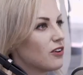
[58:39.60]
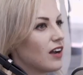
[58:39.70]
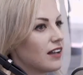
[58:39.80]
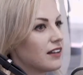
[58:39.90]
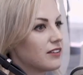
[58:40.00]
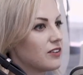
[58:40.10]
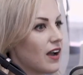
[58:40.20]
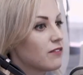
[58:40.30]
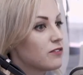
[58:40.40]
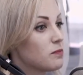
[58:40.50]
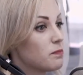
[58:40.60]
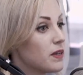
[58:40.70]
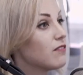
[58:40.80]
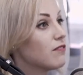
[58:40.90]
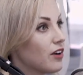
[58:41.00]
and you have to
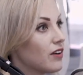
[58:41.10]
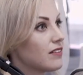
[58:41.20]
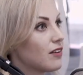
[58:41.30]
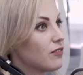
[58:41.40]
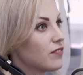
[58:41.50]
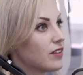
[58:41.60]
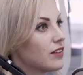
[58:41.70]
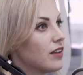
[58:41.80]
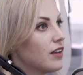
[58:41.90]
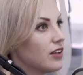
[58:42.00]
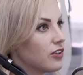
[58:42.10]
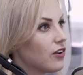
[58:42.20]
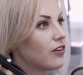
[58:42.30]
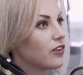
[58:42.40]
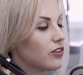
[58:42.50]
be very tough, and
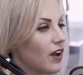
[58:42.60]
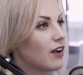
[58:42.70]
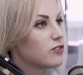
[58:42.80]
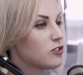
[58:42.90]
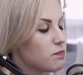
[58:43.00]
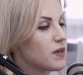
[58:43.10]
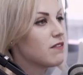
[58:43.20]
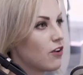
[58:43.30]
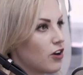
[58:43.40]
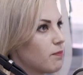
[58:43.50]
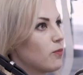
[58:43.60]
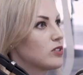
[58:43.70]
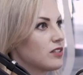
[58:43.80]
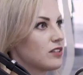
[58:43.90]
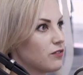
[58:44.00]
you have to be very
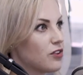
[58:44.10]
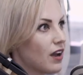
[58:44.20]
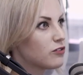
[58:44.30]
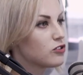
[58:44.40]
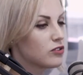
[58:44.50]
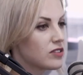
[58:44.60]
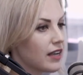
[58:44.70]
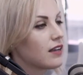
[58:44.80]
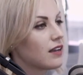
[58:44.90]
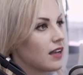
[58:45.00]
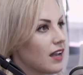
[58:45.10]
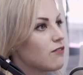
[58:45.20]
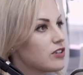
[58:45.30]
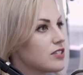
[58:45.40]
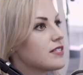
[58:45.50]
positive, and you have to take
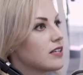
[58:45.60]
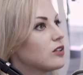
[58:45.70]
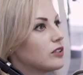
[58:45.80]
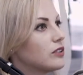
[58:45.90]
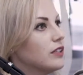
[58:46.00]
every single